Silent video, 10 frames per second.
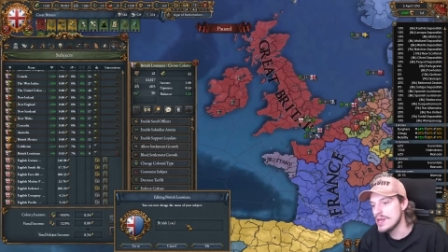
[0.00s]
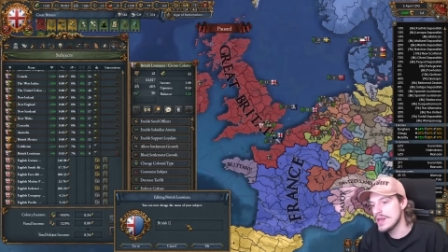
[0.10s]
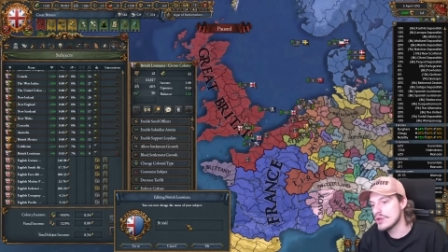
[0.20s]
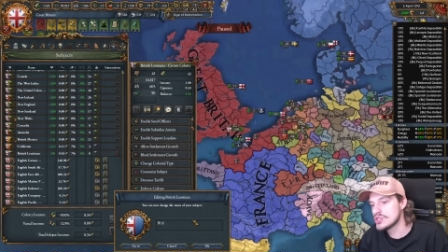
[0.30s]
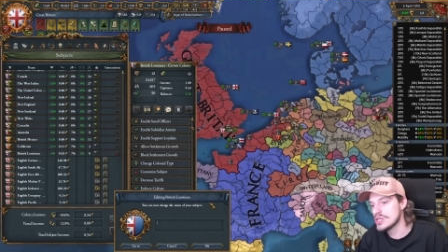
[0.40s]

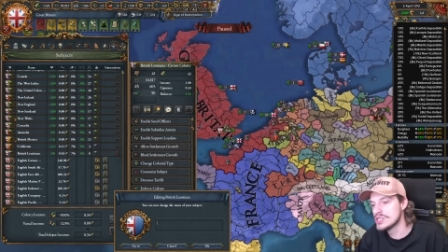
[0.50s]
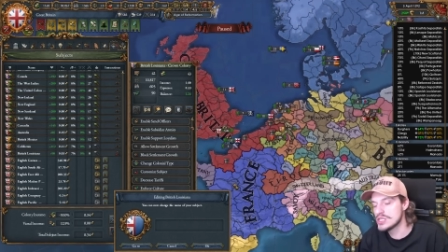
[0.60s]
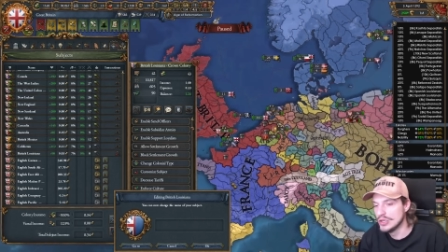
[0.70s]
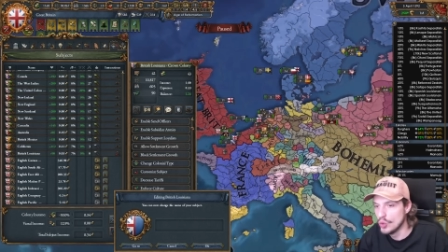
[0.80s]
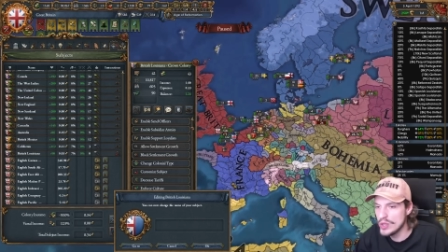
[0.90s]
Now, since
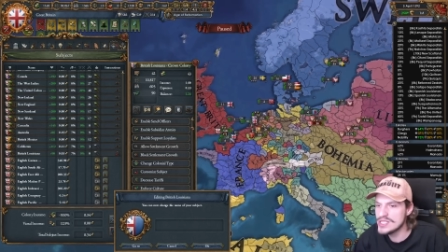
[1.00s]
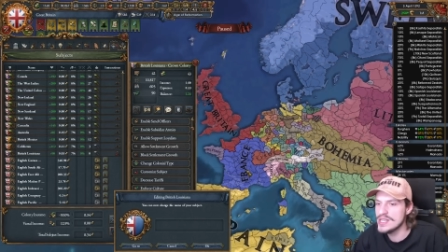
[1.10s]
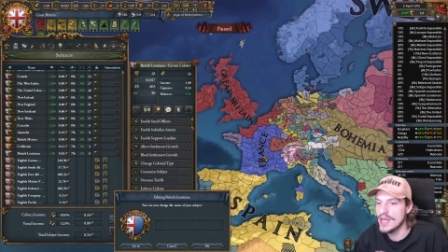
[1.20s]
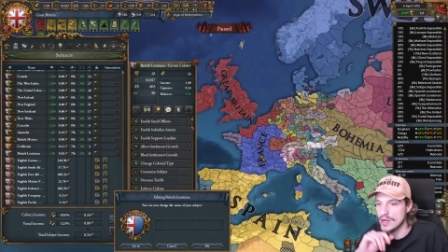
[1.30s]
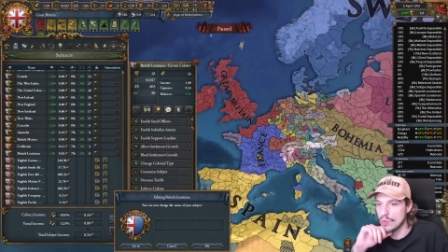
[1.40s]

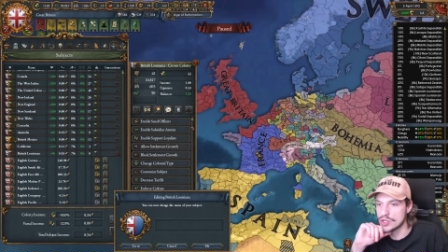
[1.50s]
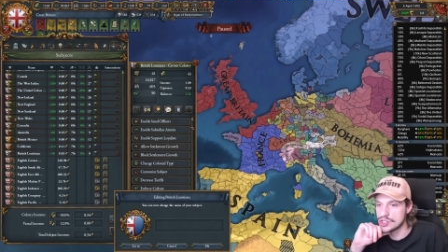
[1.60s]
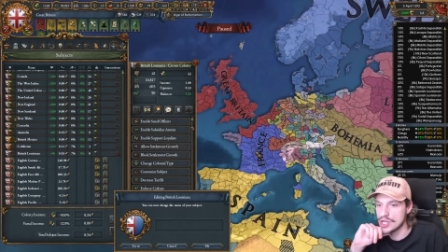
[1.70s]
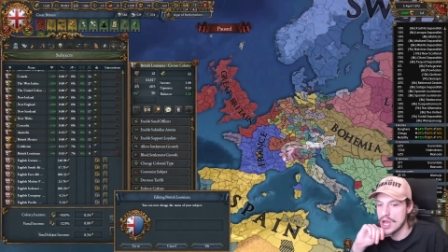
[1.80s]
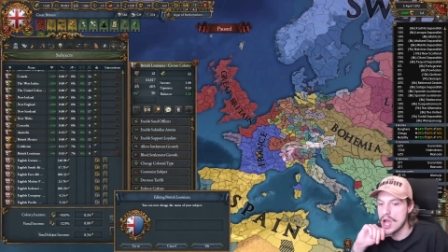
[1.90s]
Louisiana
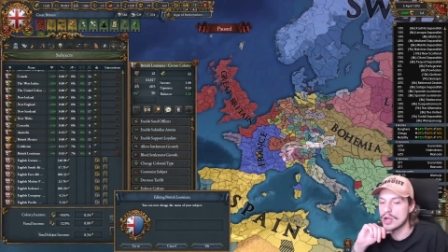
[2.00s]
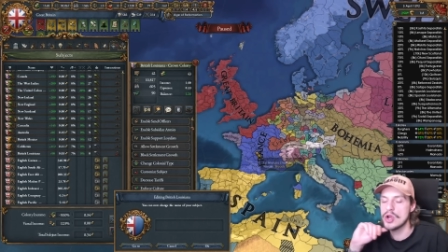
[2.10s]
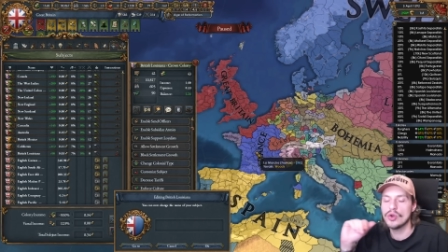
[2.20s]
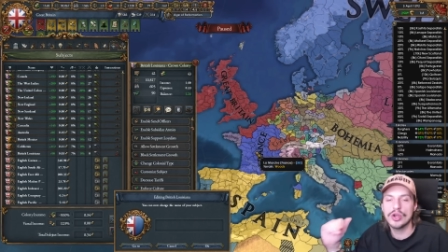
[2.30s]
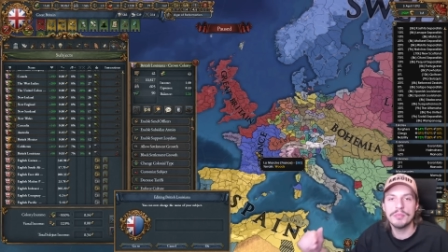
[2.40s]
was
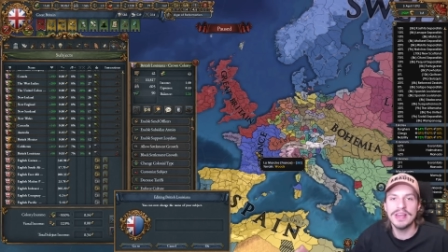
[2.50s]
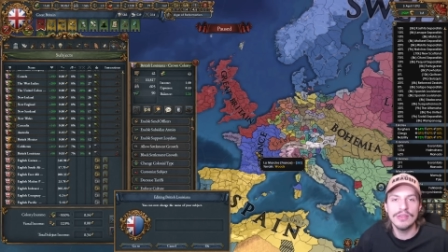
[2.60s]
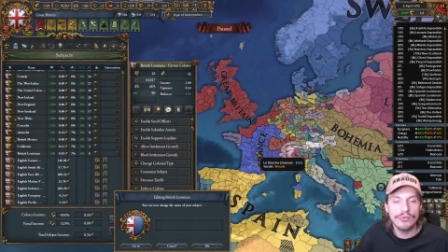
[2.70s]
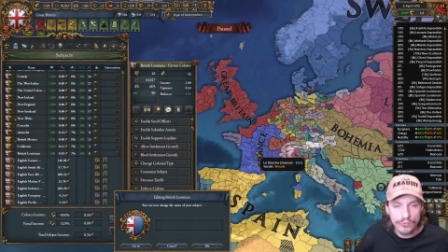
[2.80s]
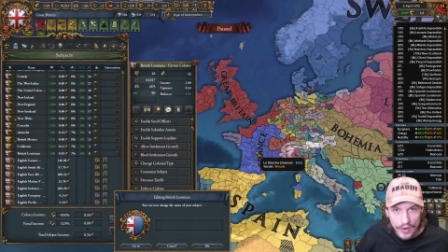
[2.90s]
conquered by
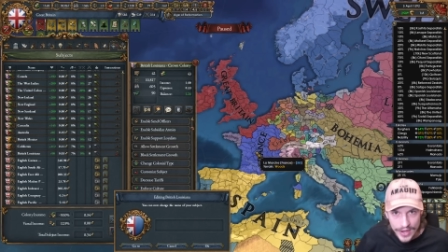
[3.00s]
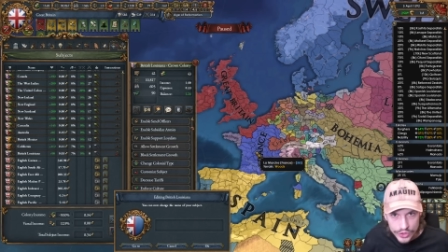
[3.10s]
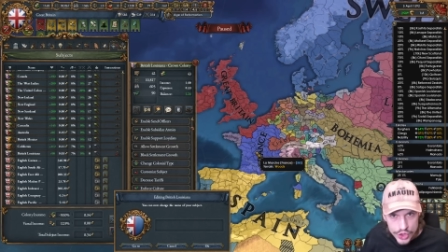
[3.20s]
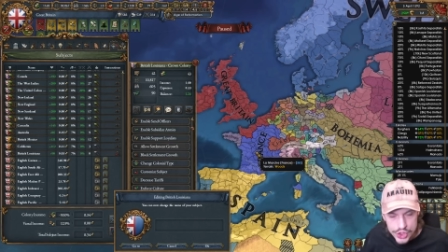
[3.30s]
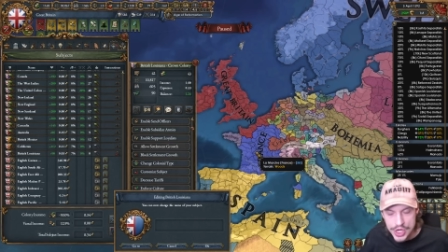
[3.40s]
the
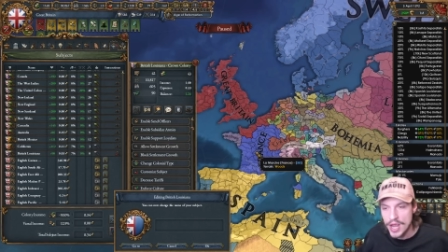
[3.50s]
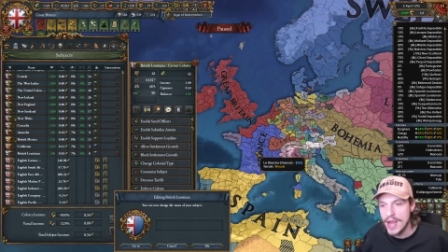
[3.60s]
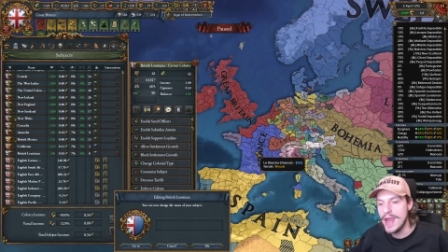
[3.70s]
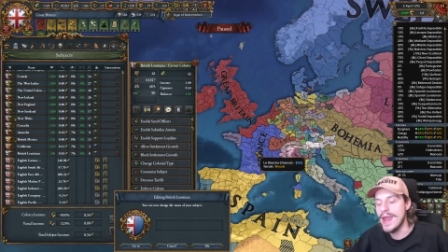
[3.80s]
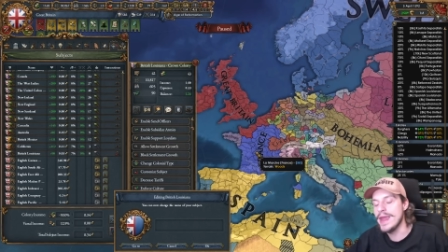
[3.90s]
French
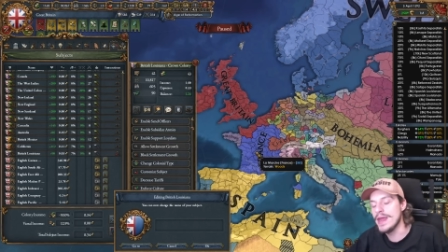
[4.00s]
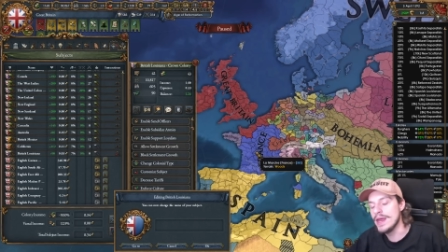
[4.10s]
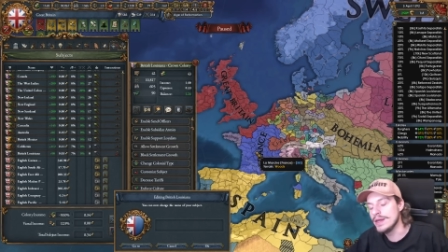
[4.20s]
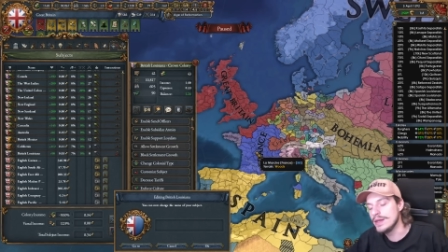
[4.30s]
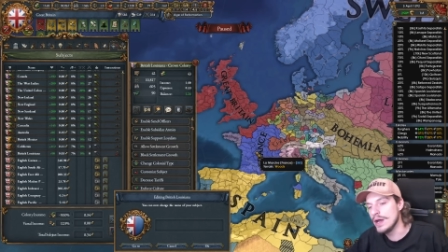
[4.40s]

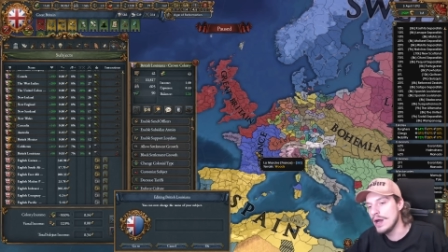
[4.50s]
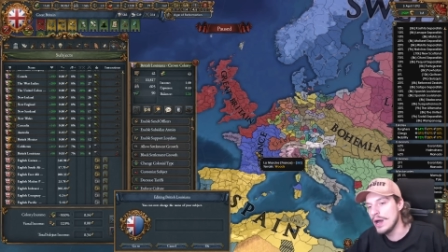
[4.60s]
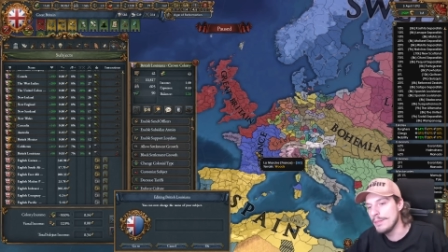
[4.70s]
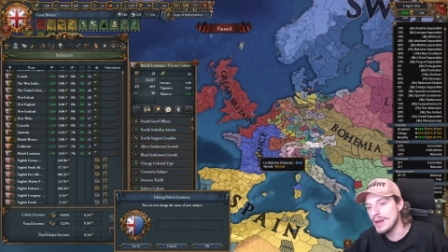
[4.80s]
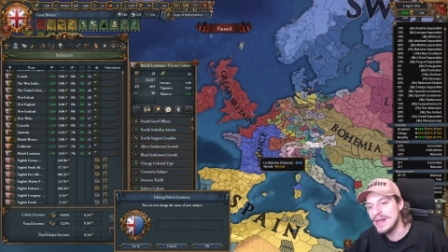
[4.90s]
and
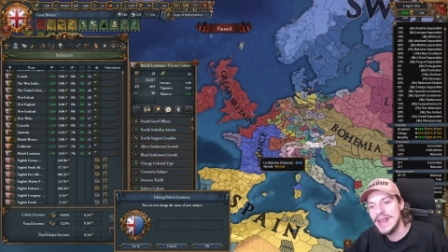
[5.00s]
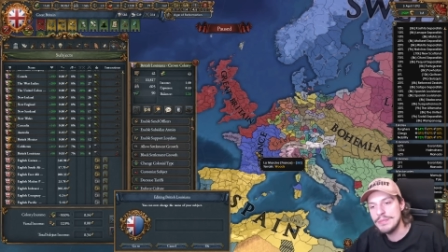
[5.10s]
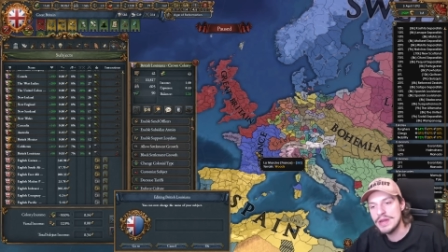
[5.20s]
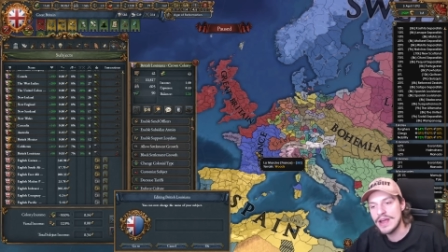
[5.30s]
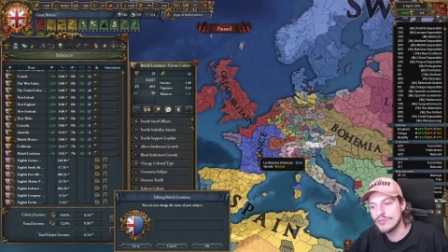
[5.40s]

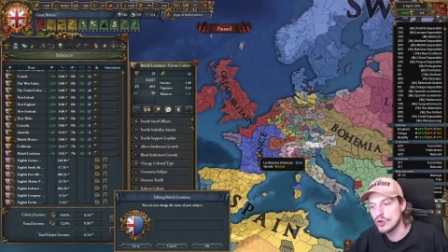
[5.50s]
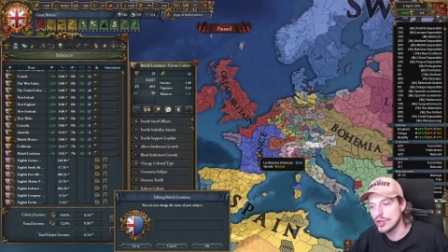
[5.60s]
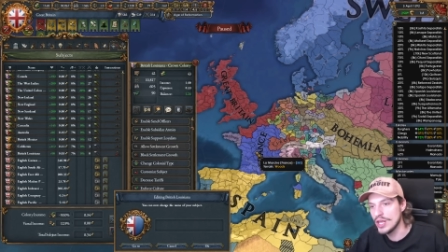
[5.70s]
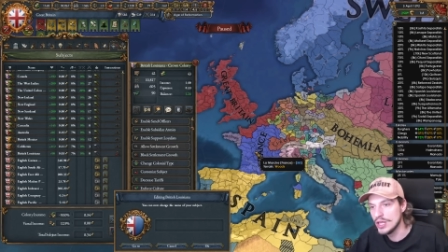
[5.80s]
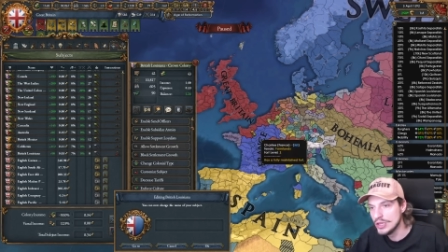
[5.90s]
named after
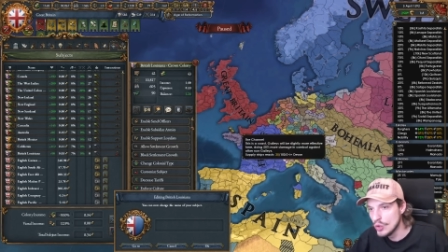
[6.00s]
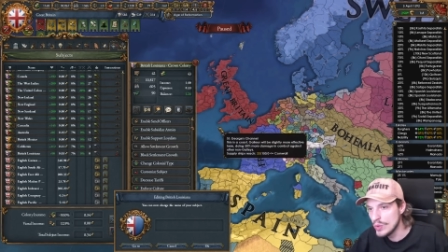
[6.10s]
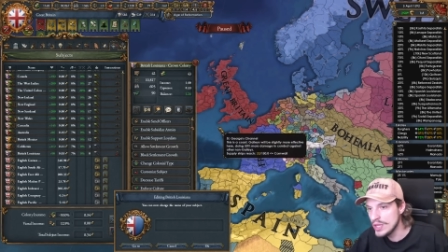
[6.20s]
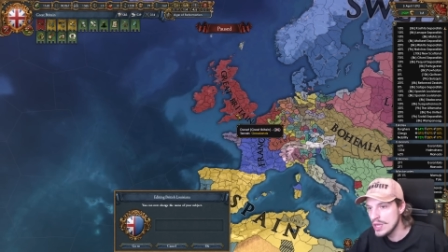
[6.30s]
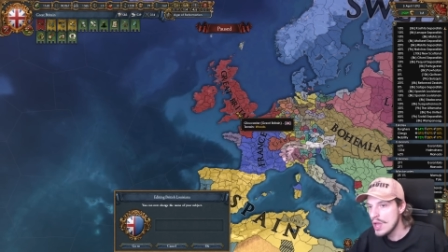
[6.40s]
King
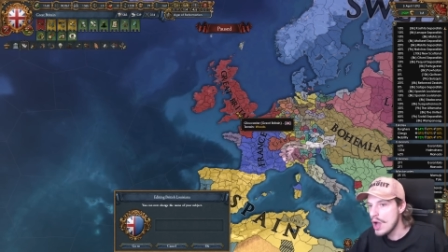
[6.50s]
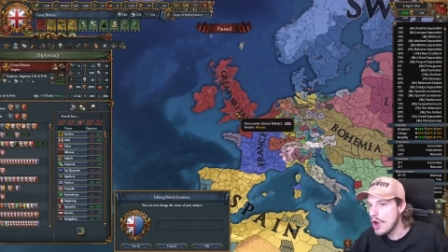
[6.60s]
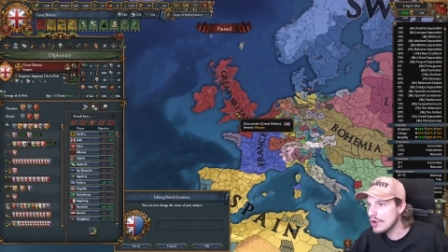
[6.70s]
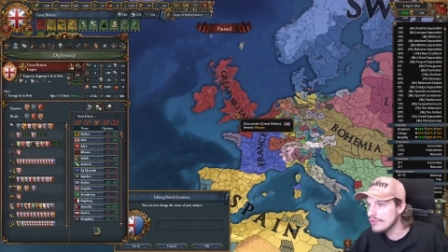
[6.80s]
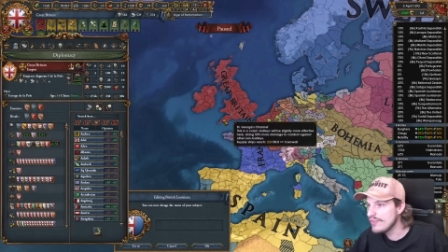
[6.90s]
Louis,
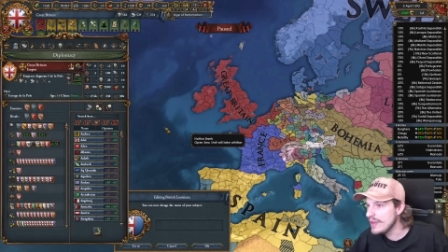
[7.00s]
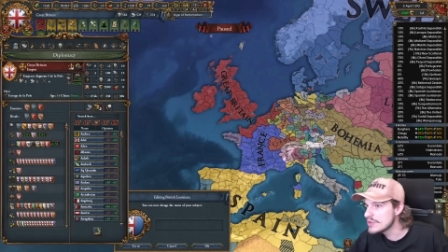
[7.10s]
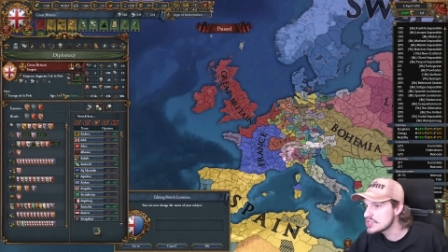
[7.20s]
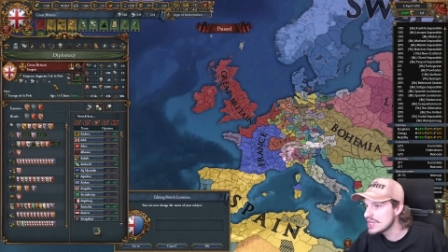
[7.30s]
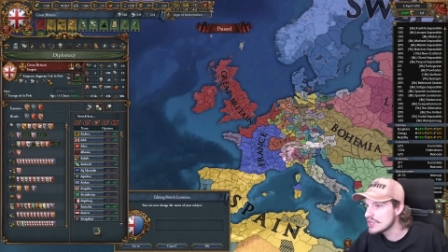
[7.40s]
our
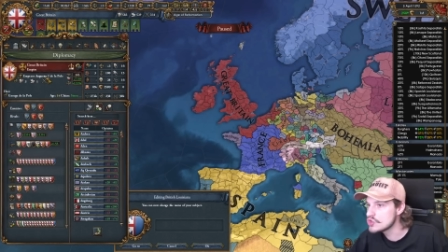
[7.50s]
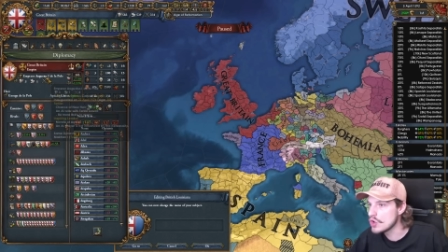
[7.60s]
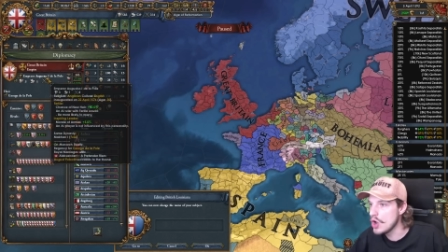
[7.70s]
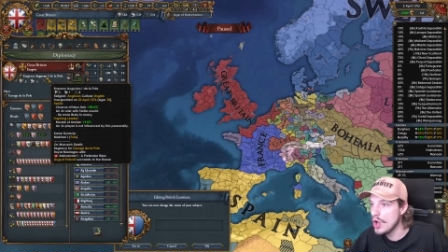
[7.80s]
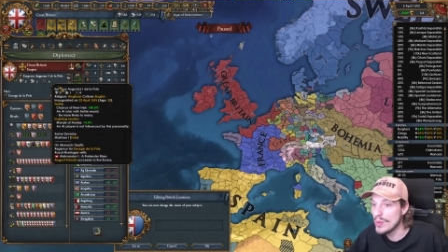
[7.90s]
famous kings
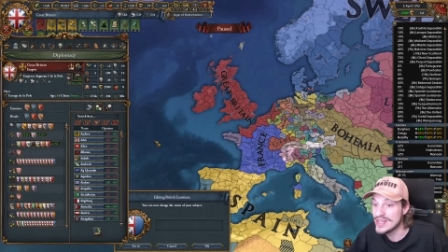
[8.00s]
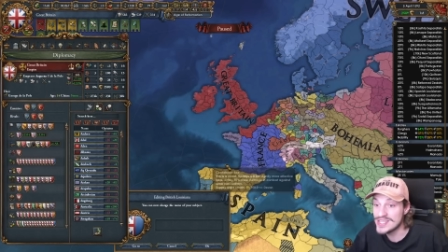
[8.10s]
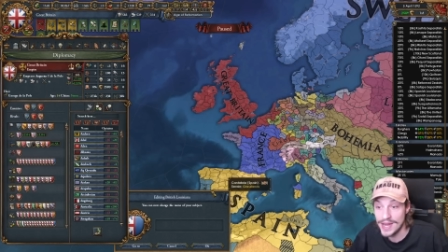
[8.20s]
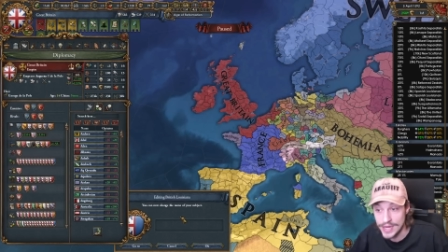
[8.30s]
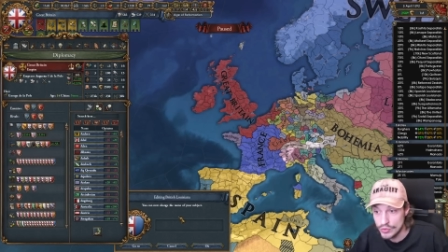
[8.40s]
are always
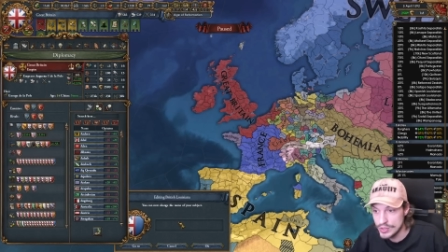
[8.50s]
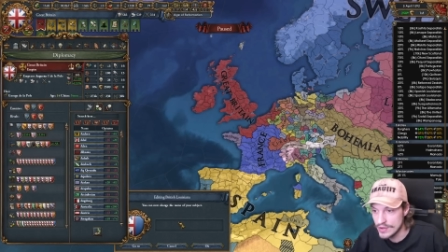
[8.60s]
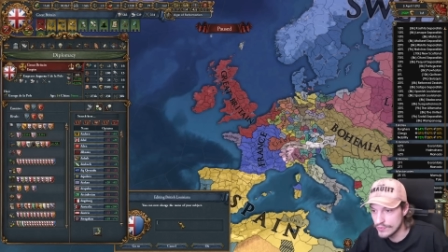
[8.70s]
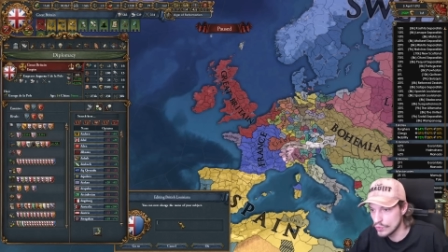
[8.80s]
Henry, of